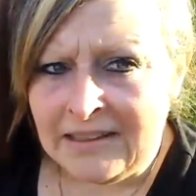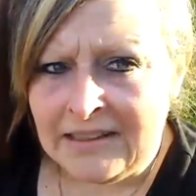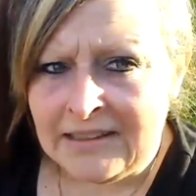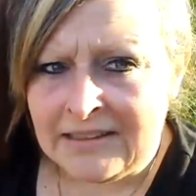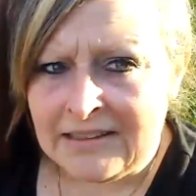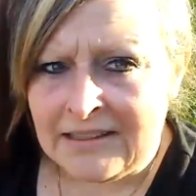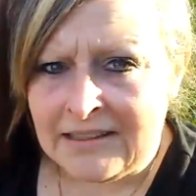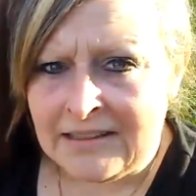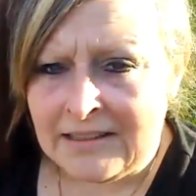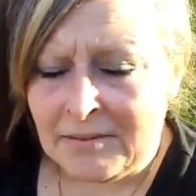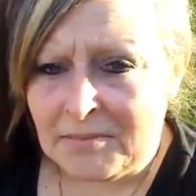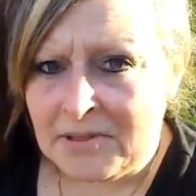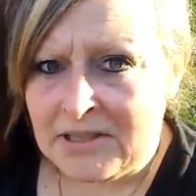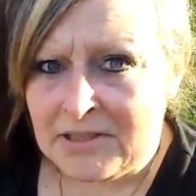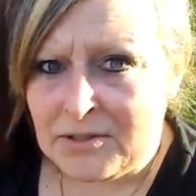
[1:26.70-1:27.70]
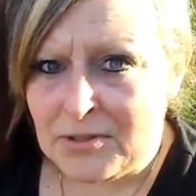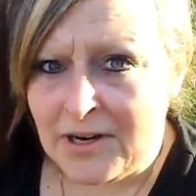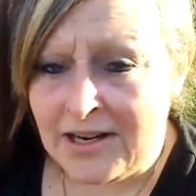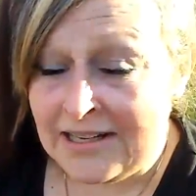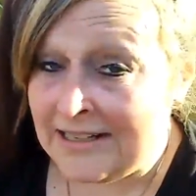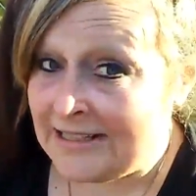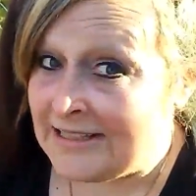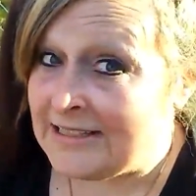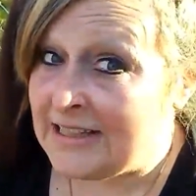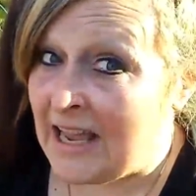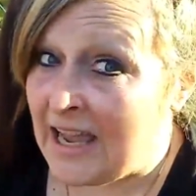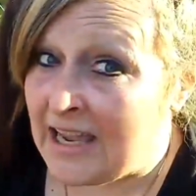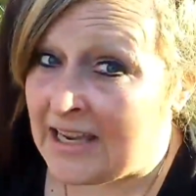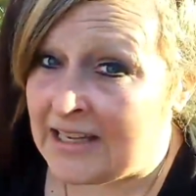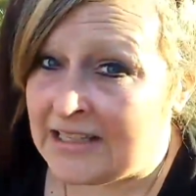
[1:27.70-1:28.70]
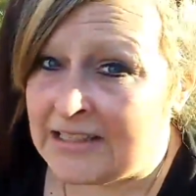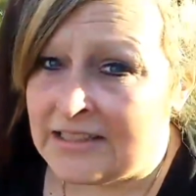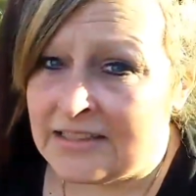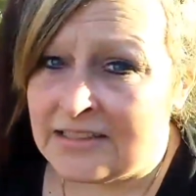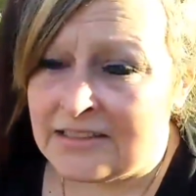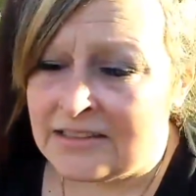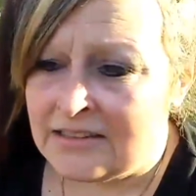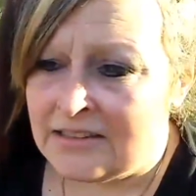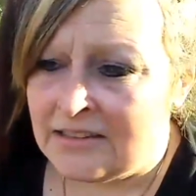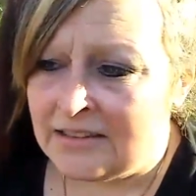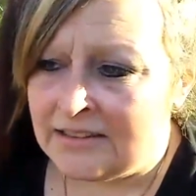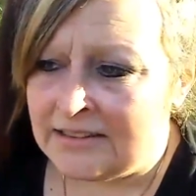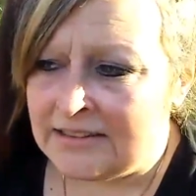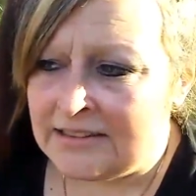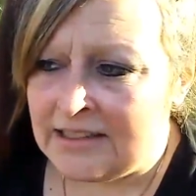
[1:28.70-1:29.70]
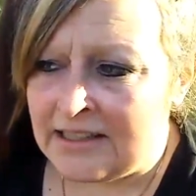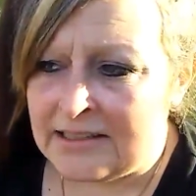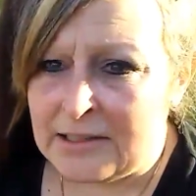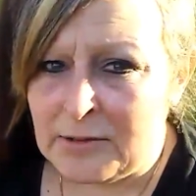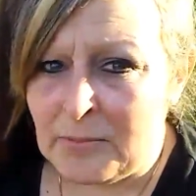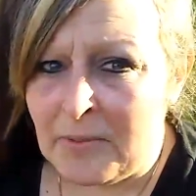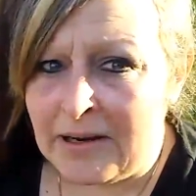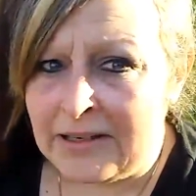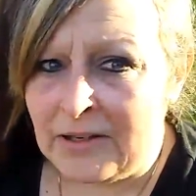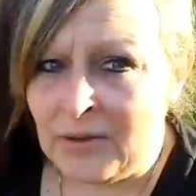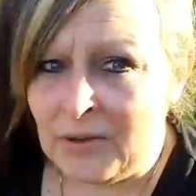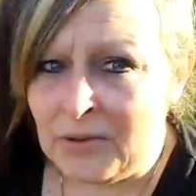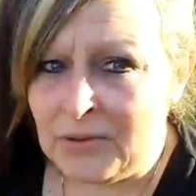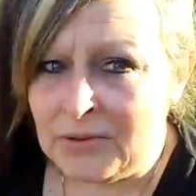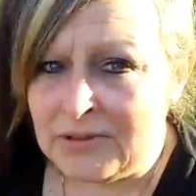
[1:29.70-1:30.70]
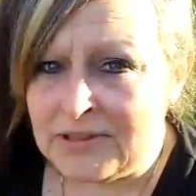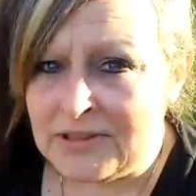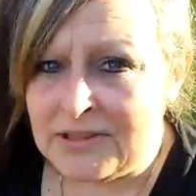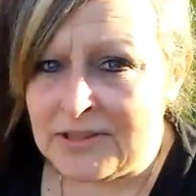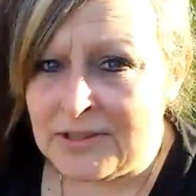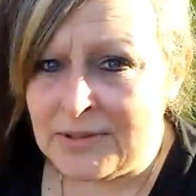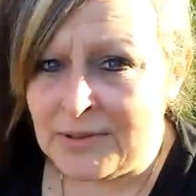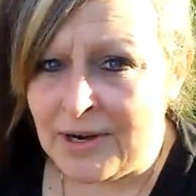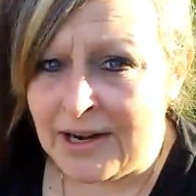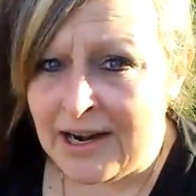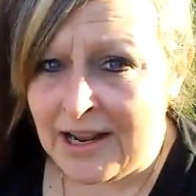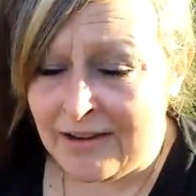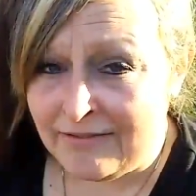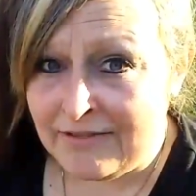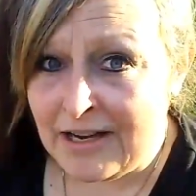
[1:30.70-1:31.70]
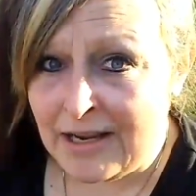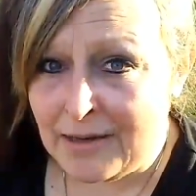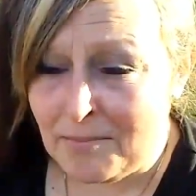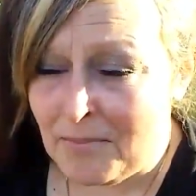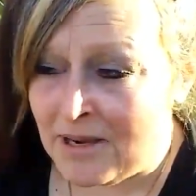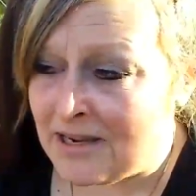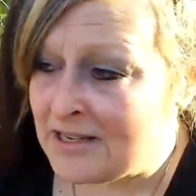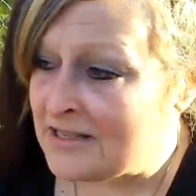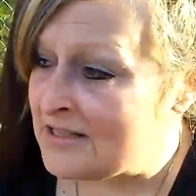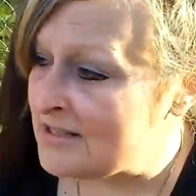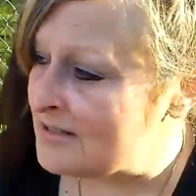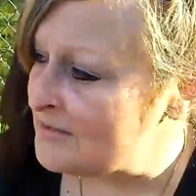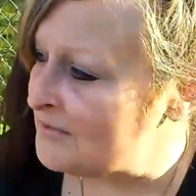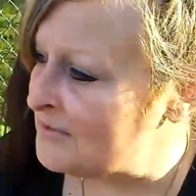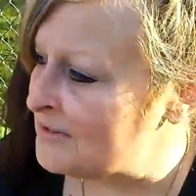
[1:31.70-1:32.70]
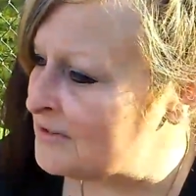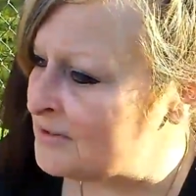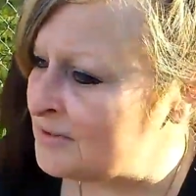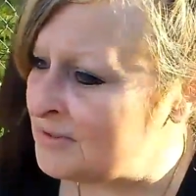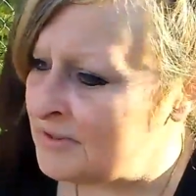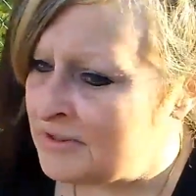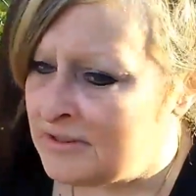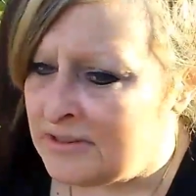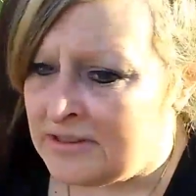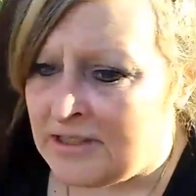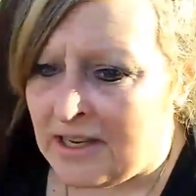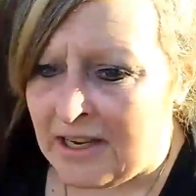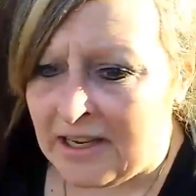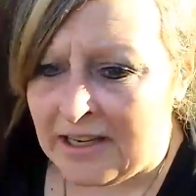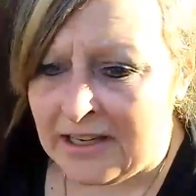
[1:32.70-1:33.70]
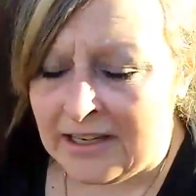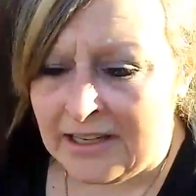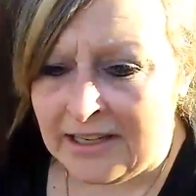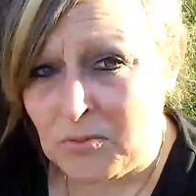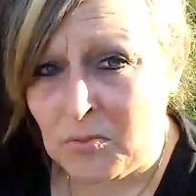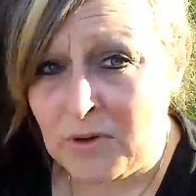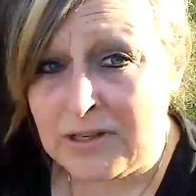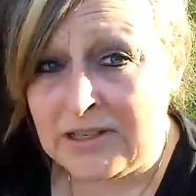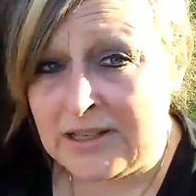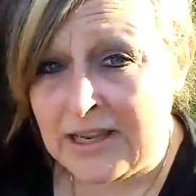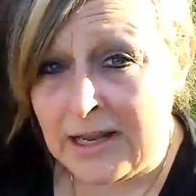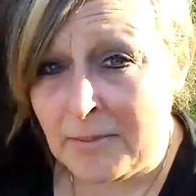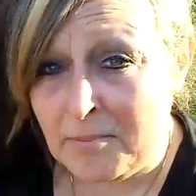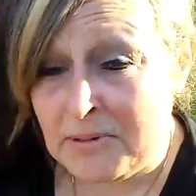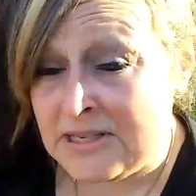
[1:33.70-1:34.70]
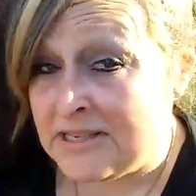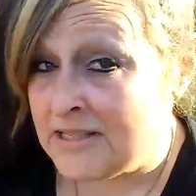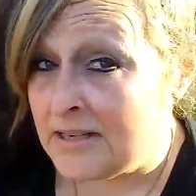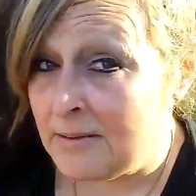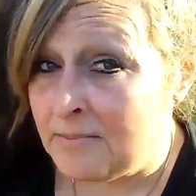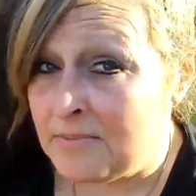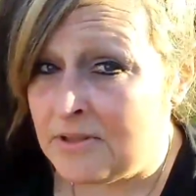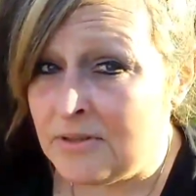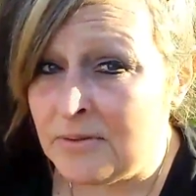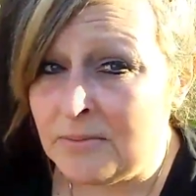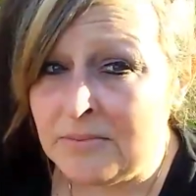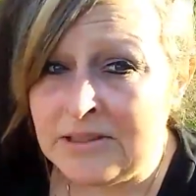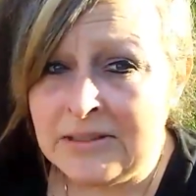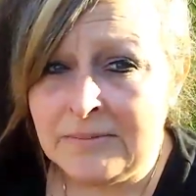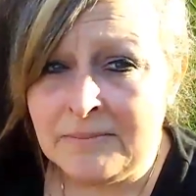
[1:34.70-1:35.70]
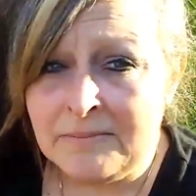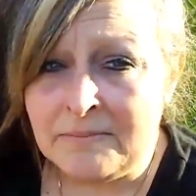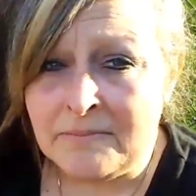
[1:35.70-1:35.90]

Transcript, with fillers: And uh, I'm going to try to get nine. That's my goal, is to try to have nine boxes filled for one, you got to be sub to me.